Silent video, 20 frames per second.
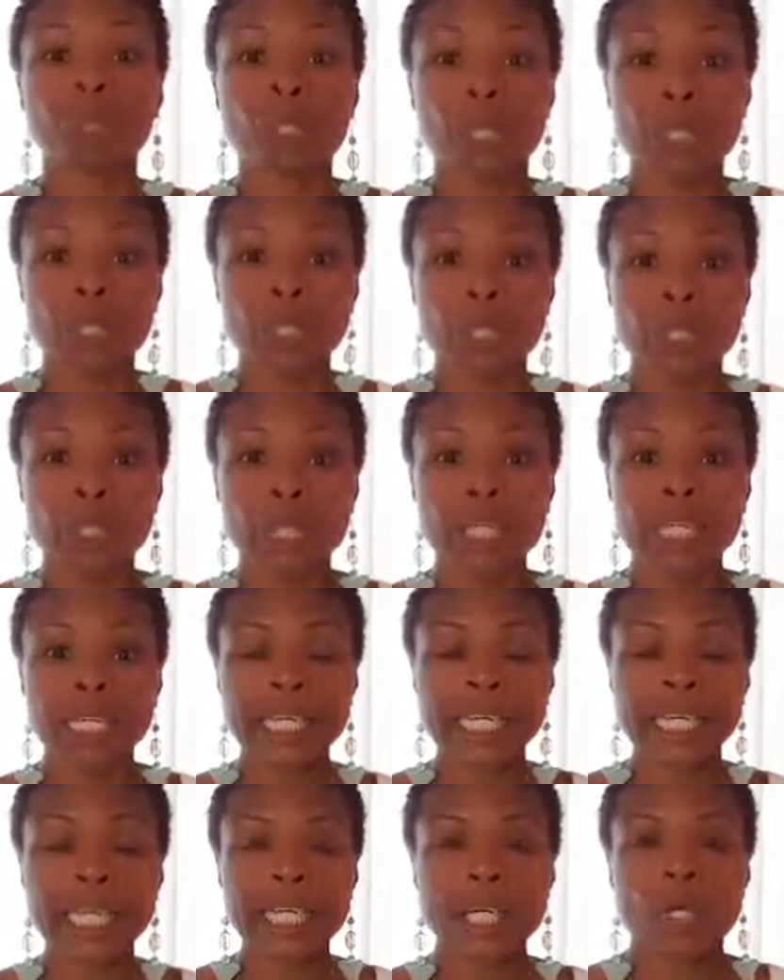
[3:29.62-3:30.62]
book
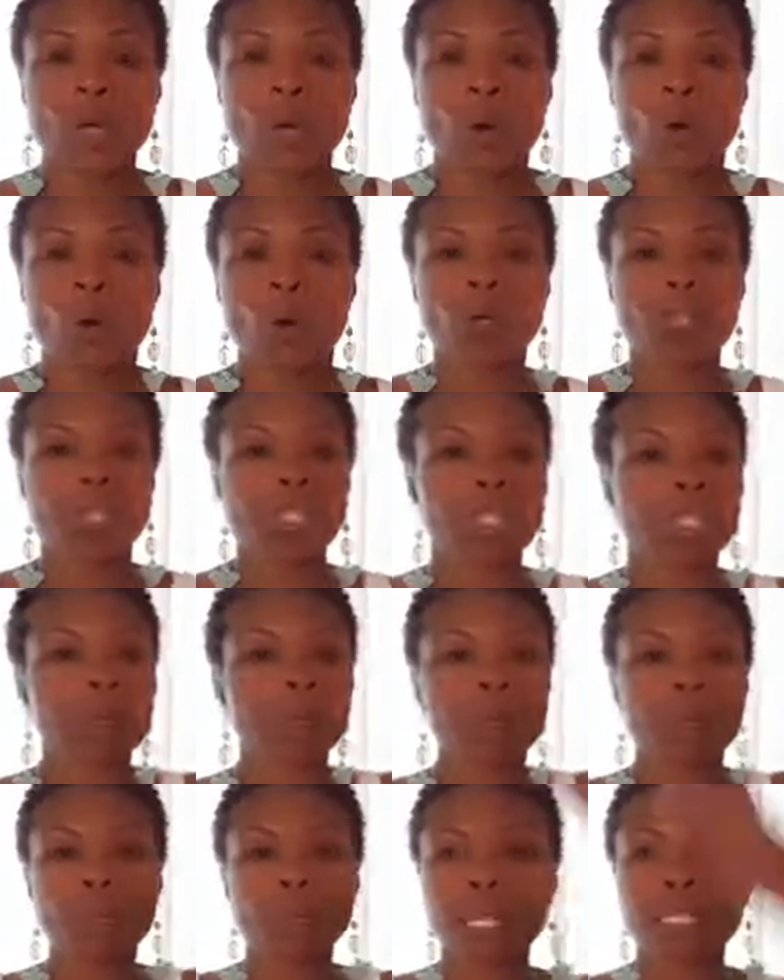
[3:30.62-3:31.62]
learning, or
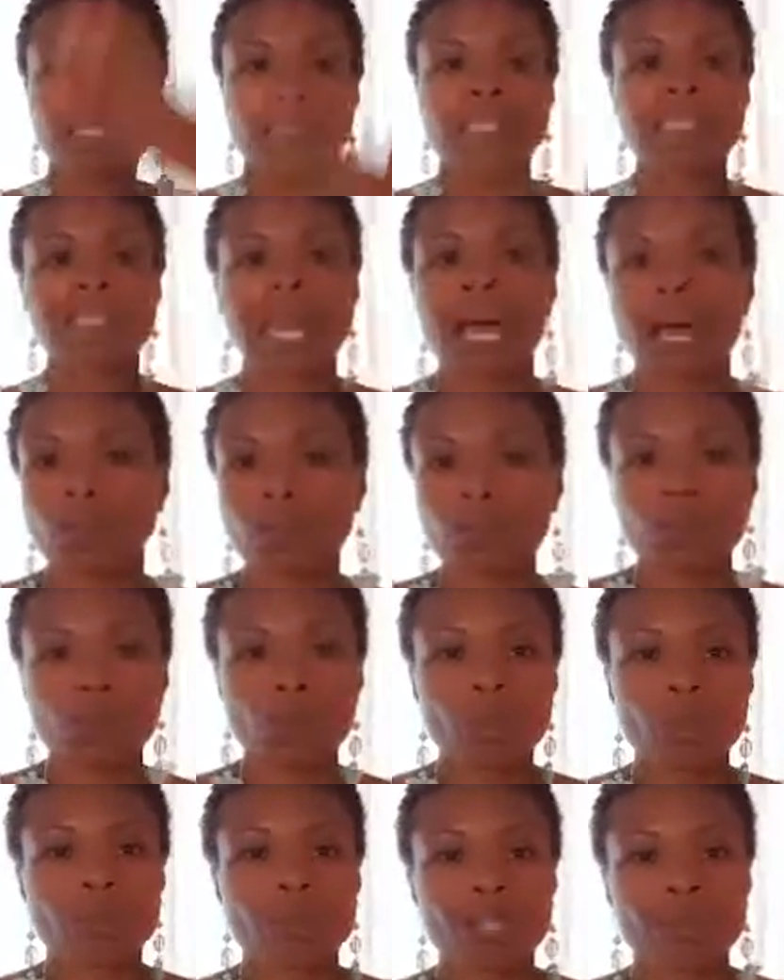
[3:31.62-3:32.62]
just maybe a
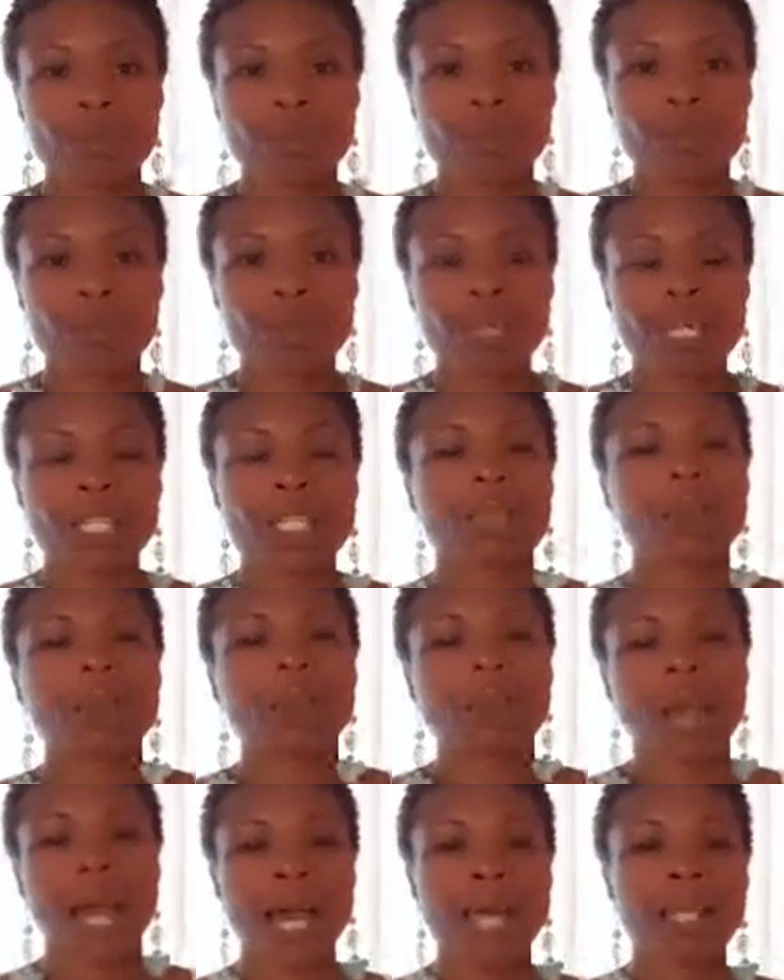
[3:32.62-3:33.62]
download of
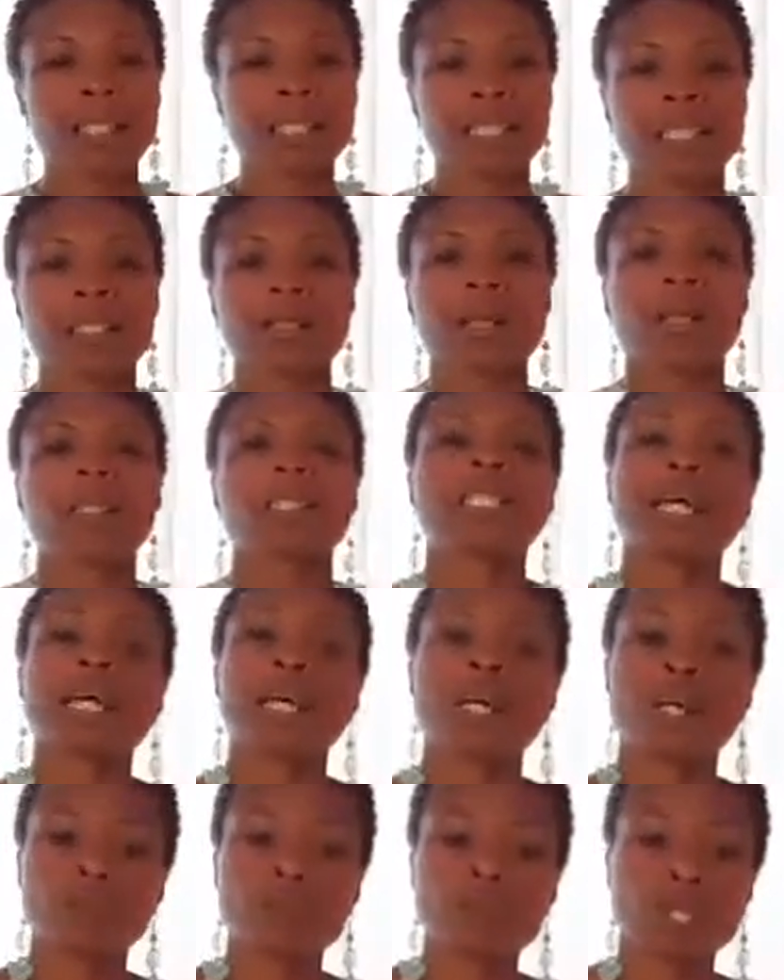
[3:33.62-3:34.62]
information, passing it on to
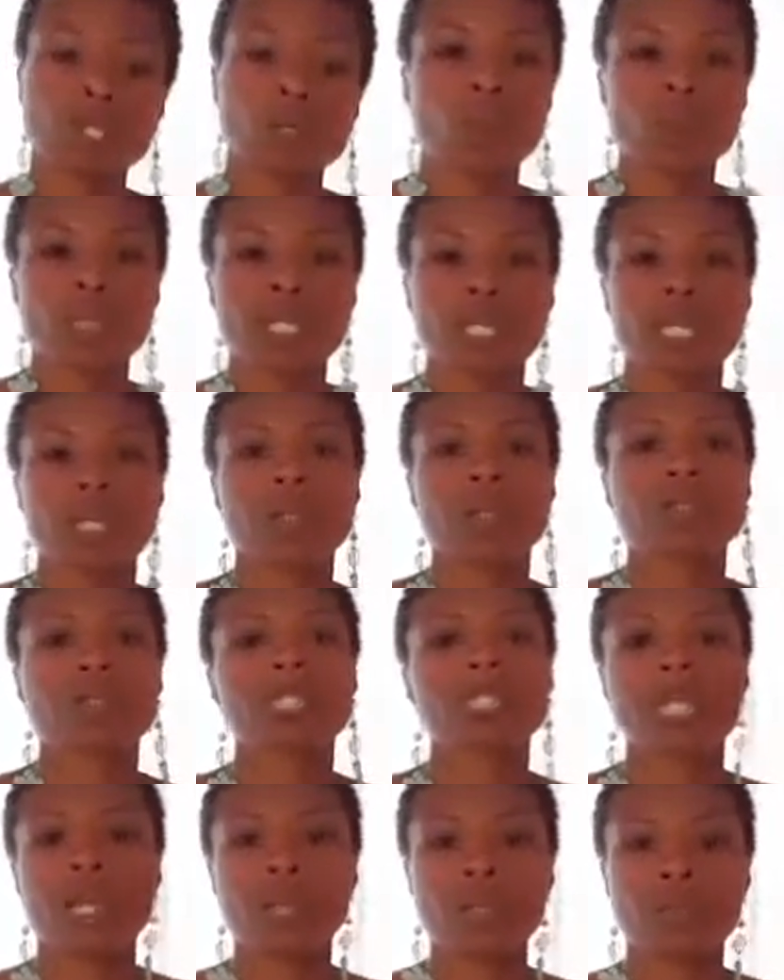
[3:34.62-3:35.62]
help someone
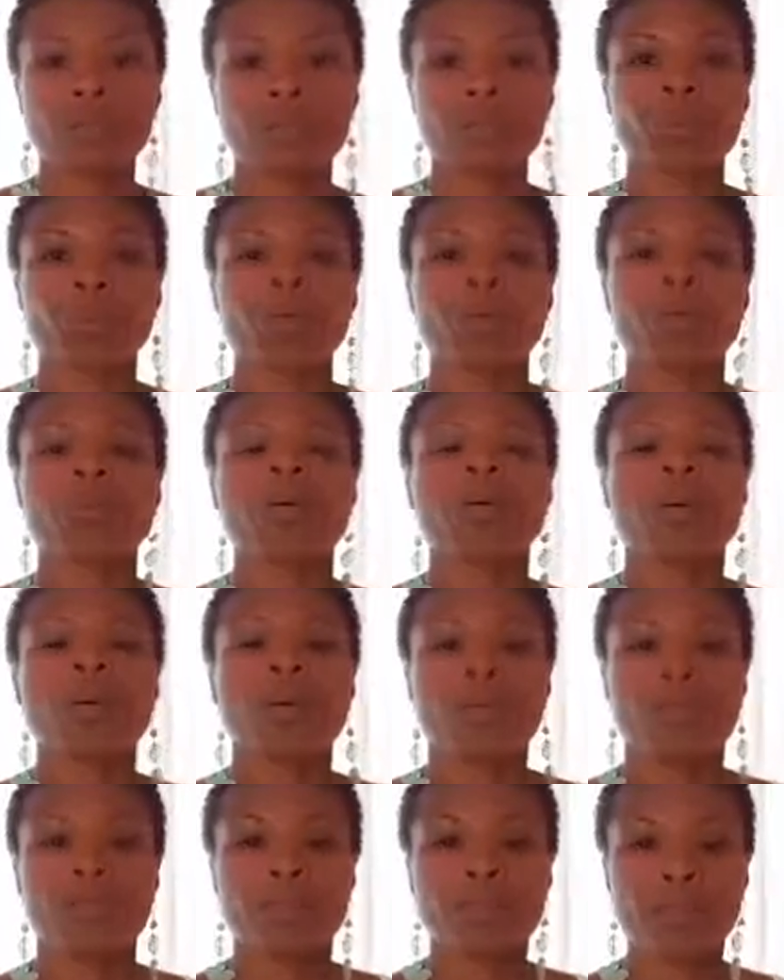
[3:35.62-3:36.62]
else get through
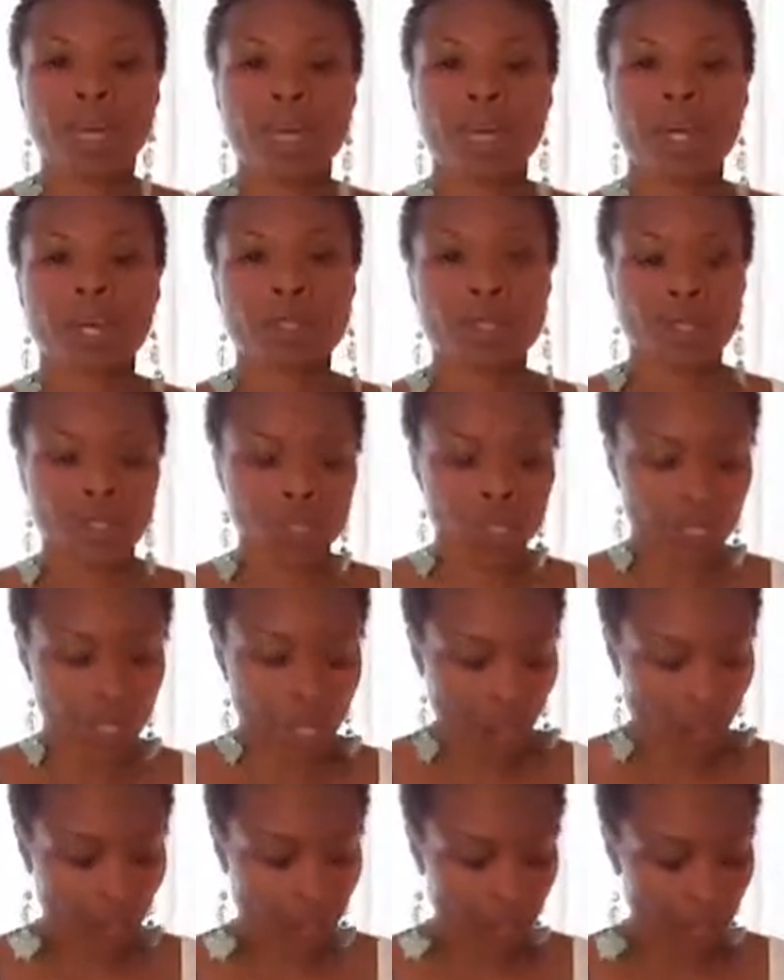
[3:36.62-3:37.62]
their
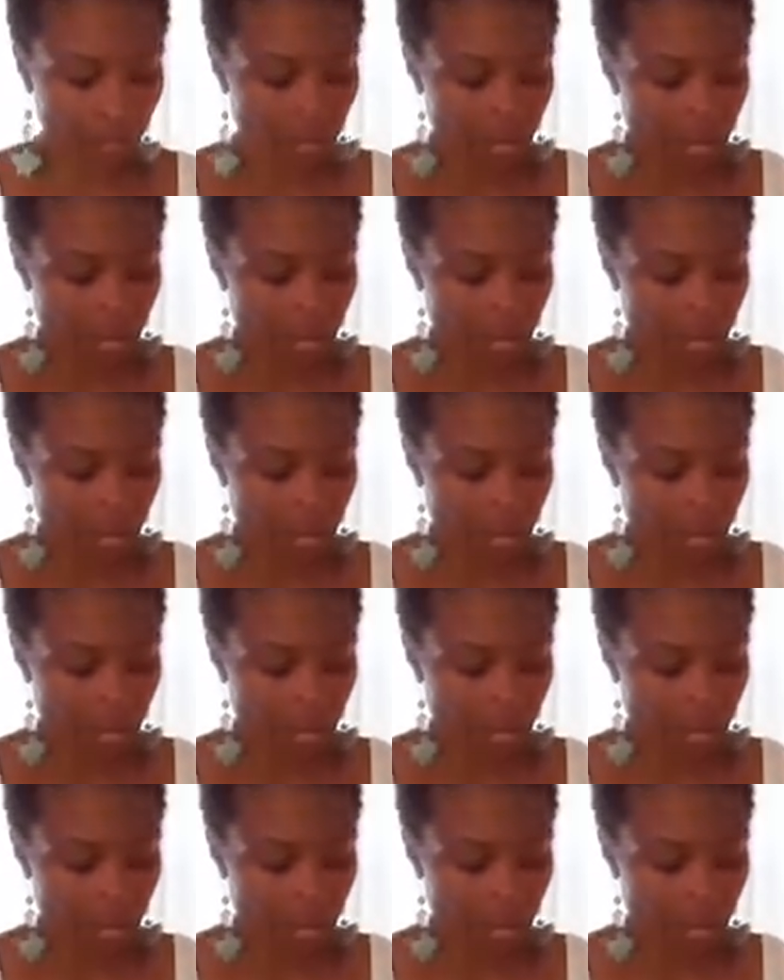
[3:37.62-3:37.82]
stuff.